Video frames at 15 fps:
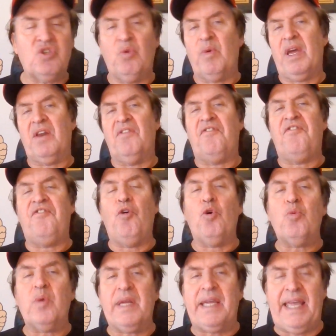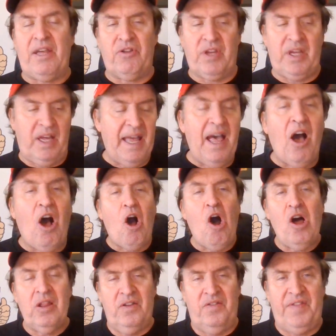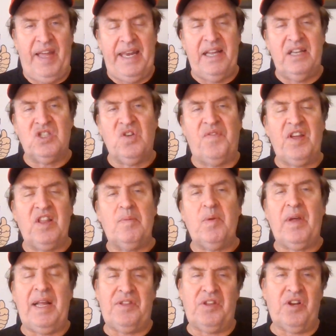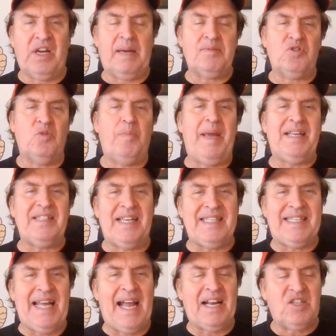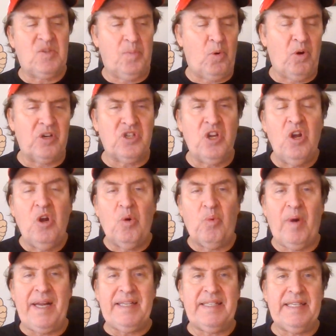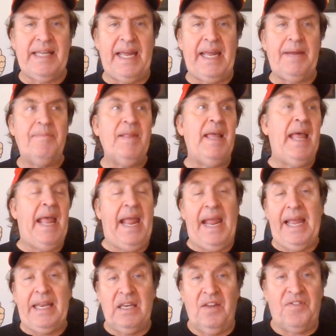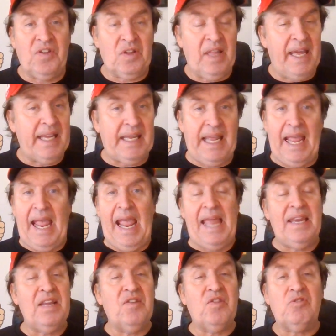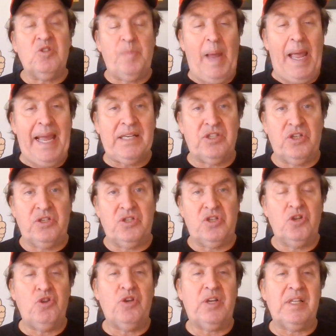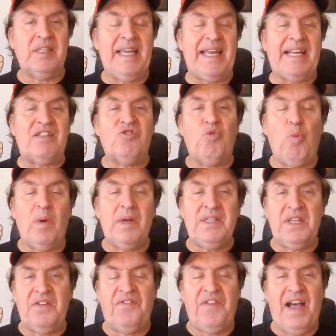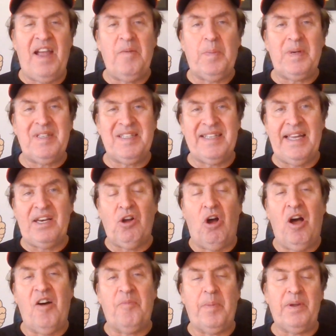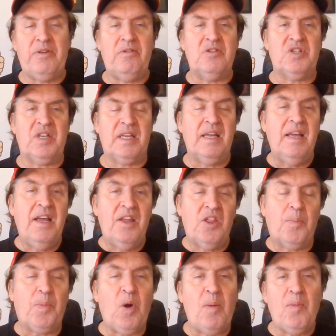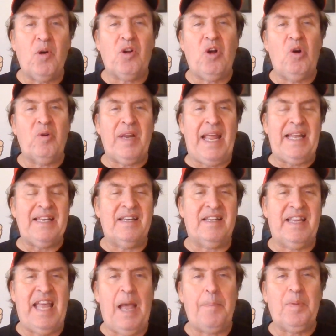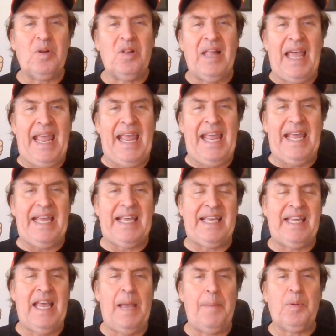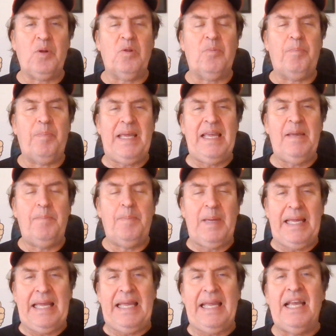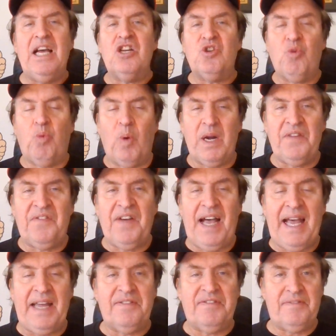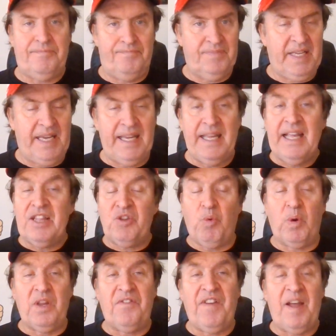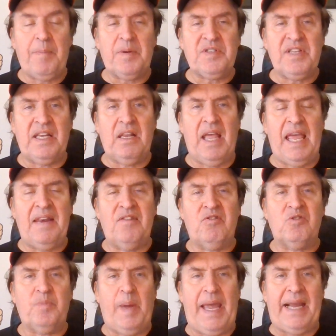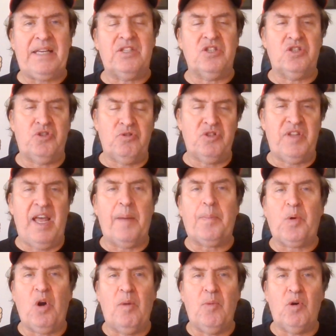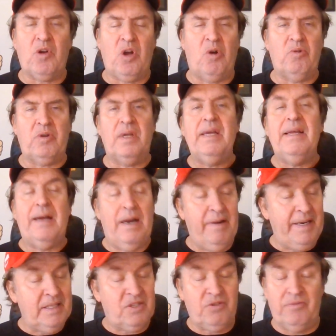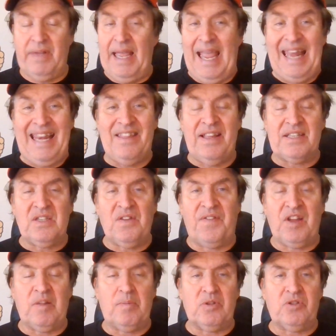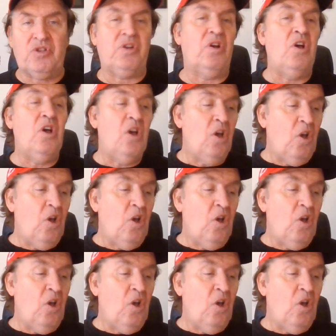So we've got a full regalia. All of that is available at the Doug Upstone page at Doc Sports right today. And if you'd like any of those packages, you can take 25% off by using the promo code PPP25. Okay, 25% any of those packages. Use that promo code. All right, so any of that's available to you.